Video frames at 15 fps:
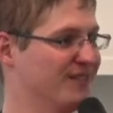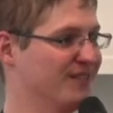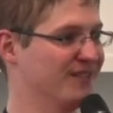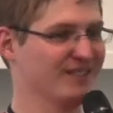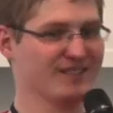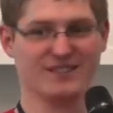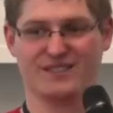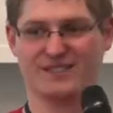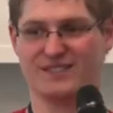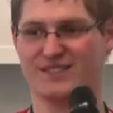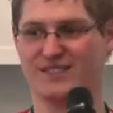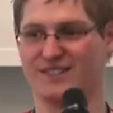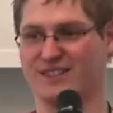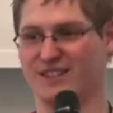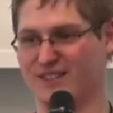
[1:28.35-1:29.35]
52.
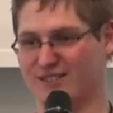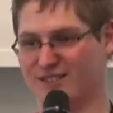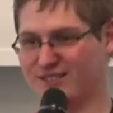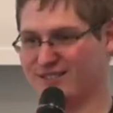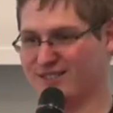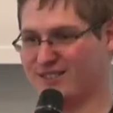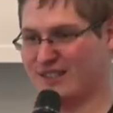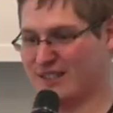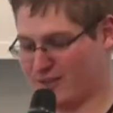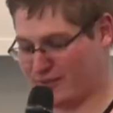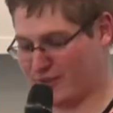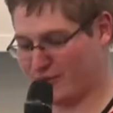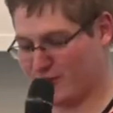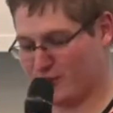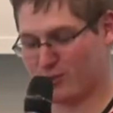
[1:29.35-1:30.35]
Yes, it's
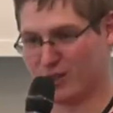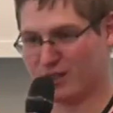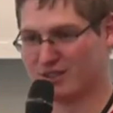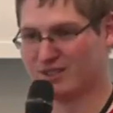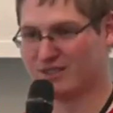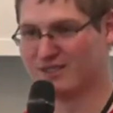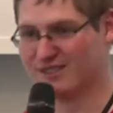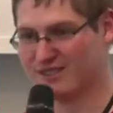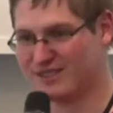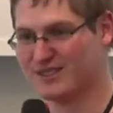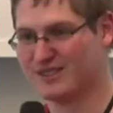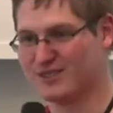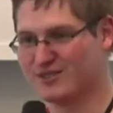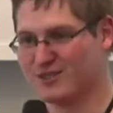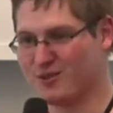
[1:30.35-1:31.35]
51.
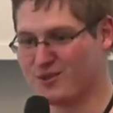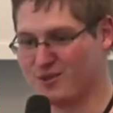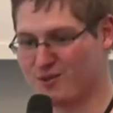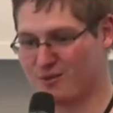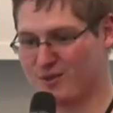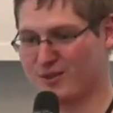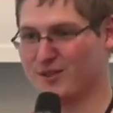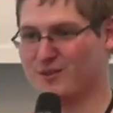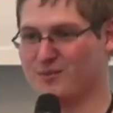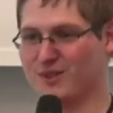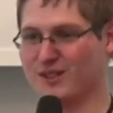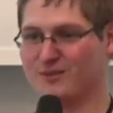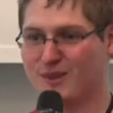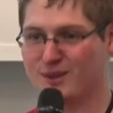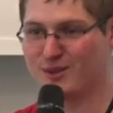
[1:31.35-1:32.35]
So you're within
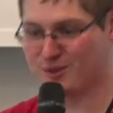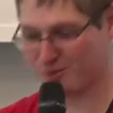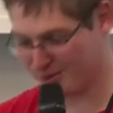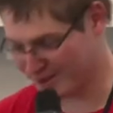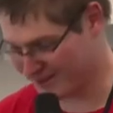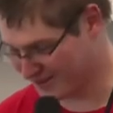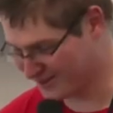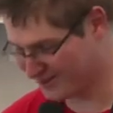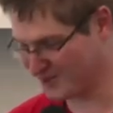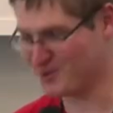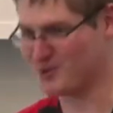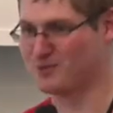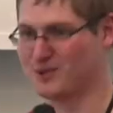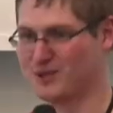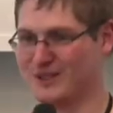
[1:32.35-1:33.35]
plus minus three, so
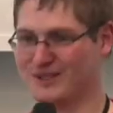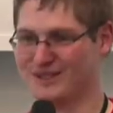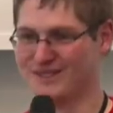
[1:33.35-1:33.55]
you win.